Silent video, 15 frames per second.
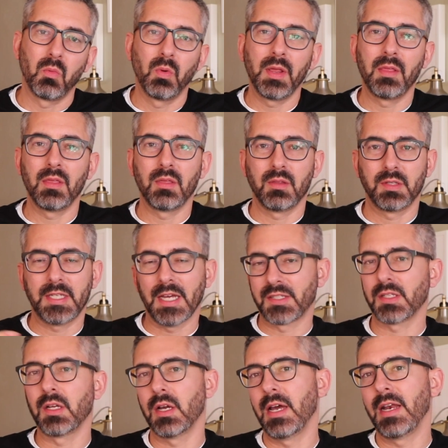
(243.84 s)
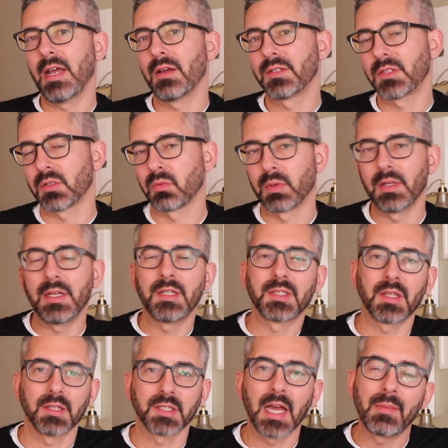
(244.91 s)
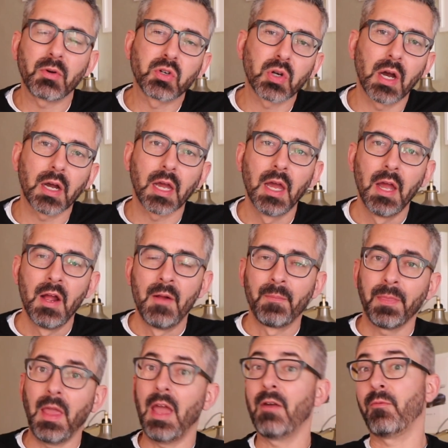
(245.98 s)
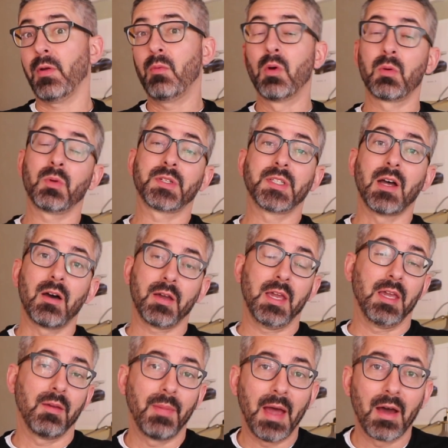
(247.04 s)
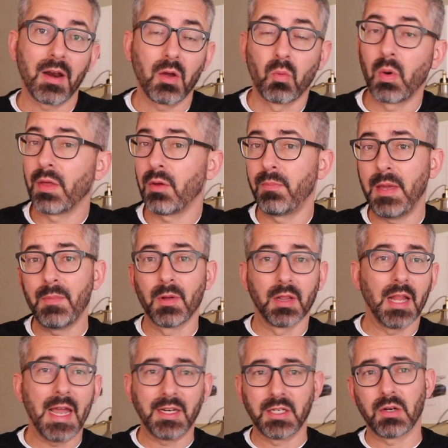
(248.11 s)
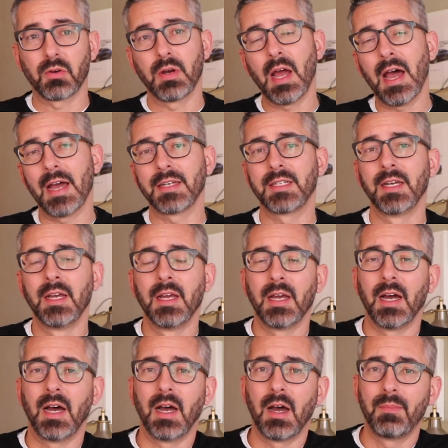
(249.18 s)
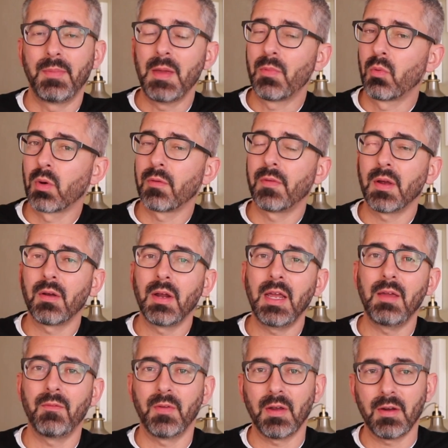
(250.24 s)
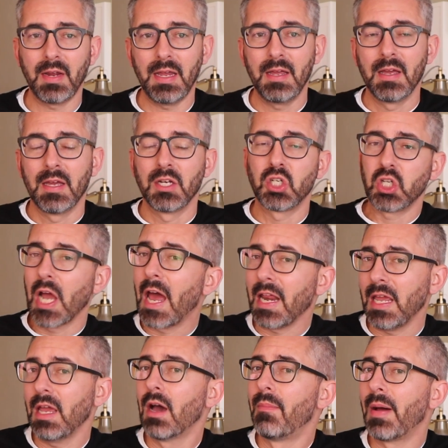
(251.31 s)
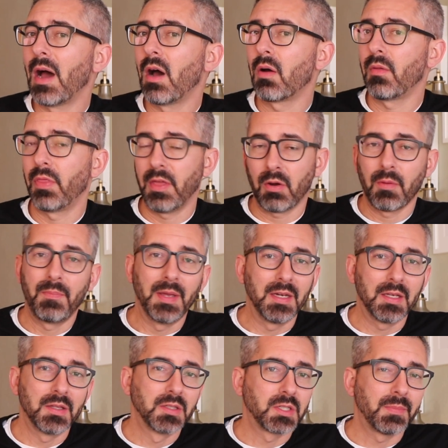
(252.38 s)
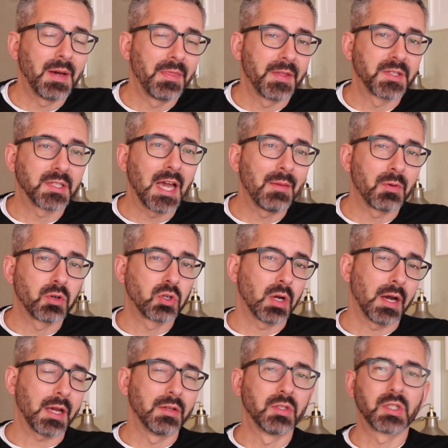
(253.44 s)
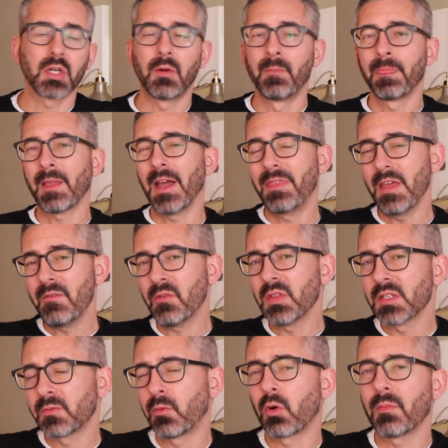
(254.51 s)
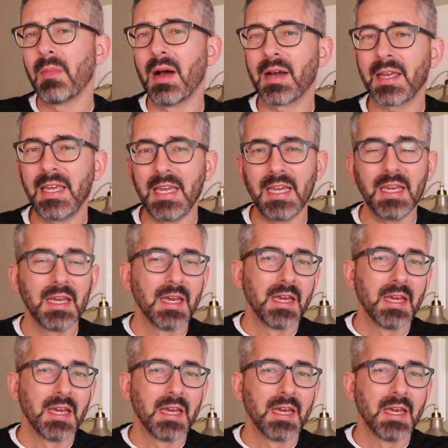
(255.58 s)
when Tesla announced or released the Cybertruck, everyone was talking about it, whether people liked it or not. People were very, very chatty about their opinions about the Cybertruck. And so I think for this Ford Mach-E,